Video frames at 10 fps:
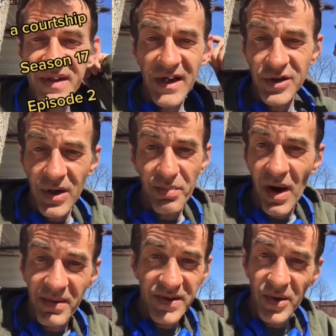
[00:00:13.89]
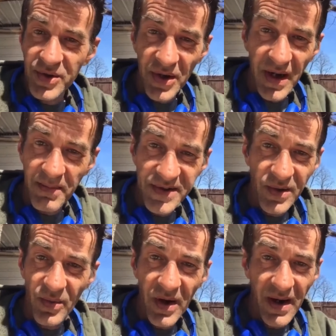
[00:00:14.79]
I should have probably told you on
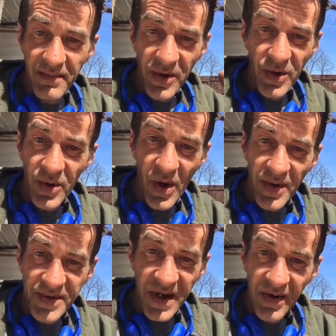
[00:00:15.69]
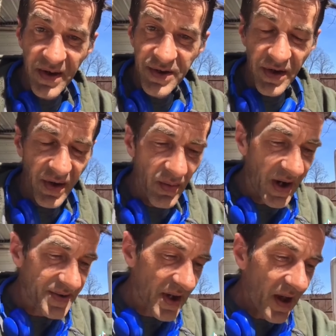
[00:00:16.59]
episode one. I'm your new host, Scary Jerry
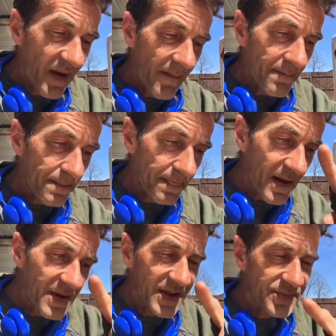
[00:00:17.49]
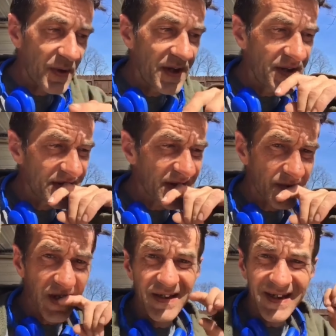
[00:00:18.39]
West. Let me explain to you
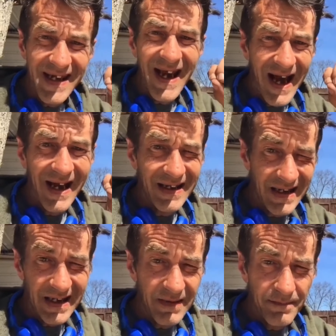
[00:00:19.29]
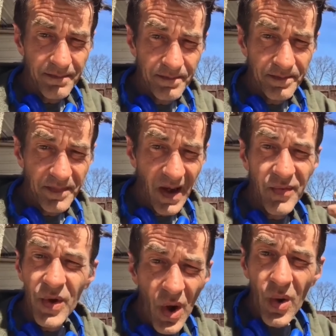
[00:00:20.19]
something. DID, if
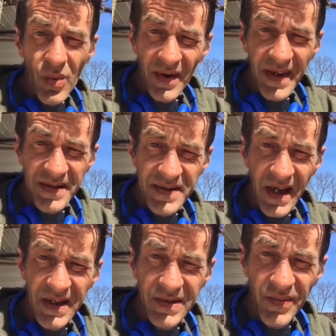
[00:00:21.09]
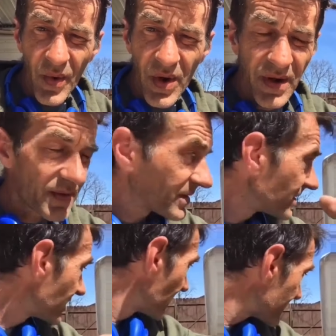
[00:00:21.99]
you know what that stands for,
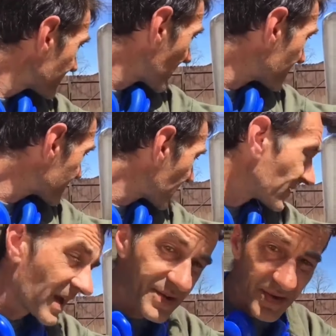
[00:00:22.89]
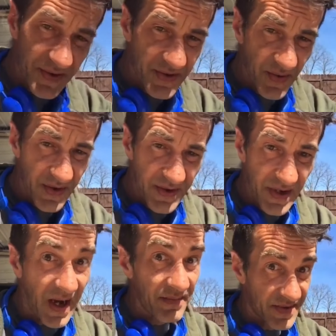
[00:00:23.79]
as far as psychological disorders,
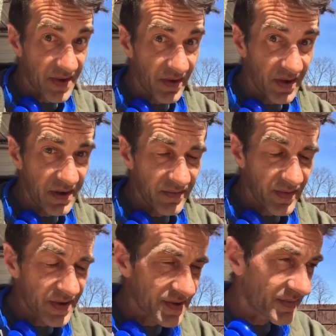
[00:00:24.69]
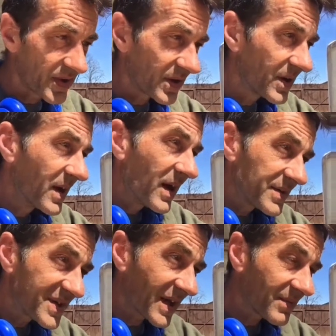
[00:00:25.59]
I'm sorry, first of all.
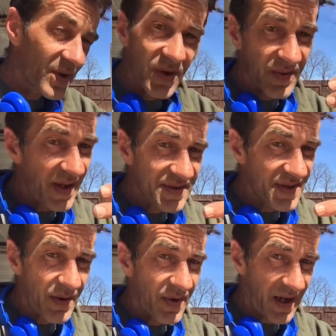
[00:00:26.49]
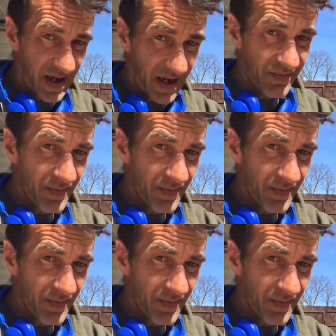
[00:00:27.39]
And second of all, that's not what I have.